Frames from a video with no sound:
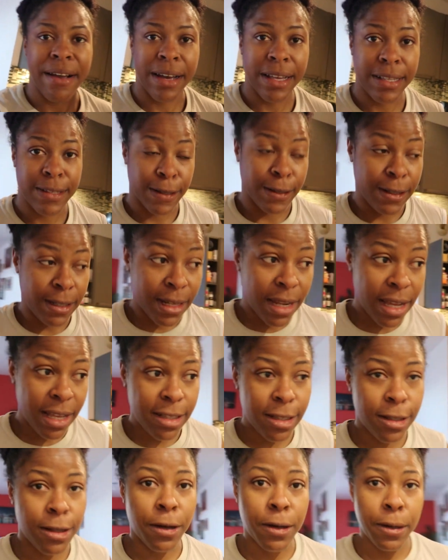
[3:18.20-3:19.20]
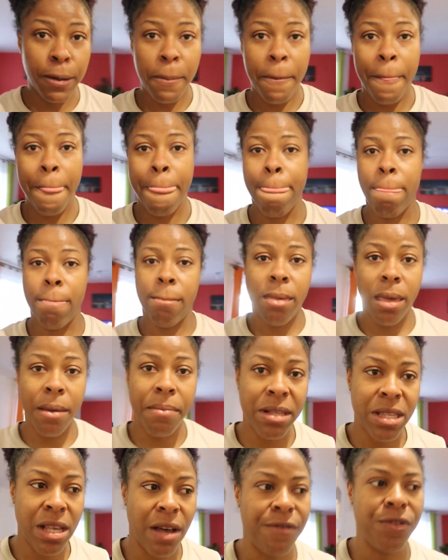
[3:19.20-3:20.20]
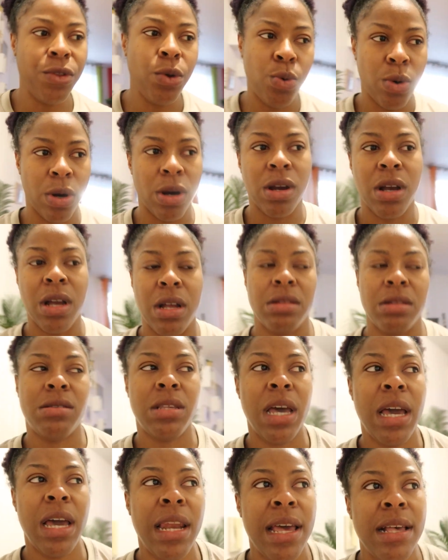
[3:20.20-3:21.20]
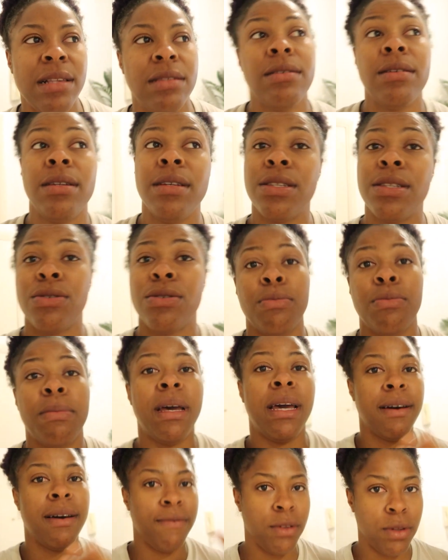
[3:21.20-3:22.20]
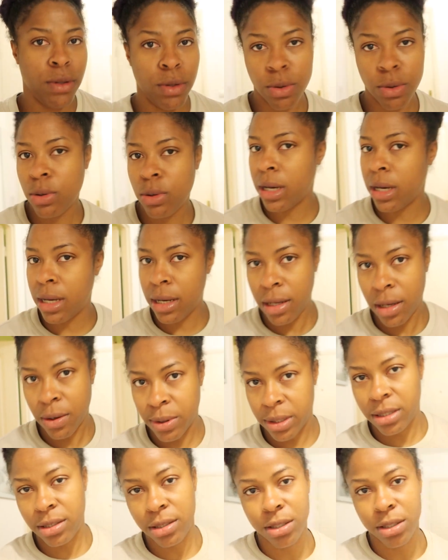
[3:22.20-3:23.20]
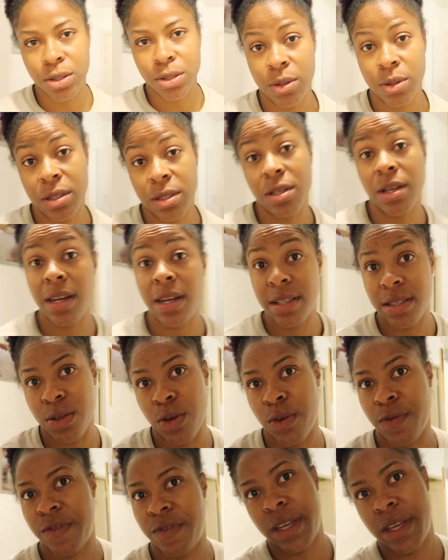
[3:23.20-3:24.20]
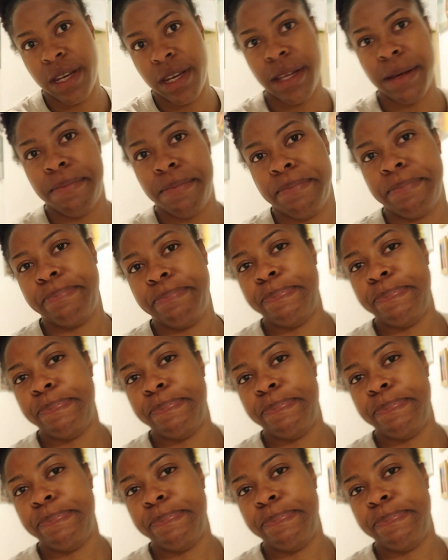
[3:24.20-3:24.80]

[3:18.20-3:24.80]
guys, so dinner is done. Baby's off to work and Tyler is in his room. I have no idea what he's doing, so let's go find him.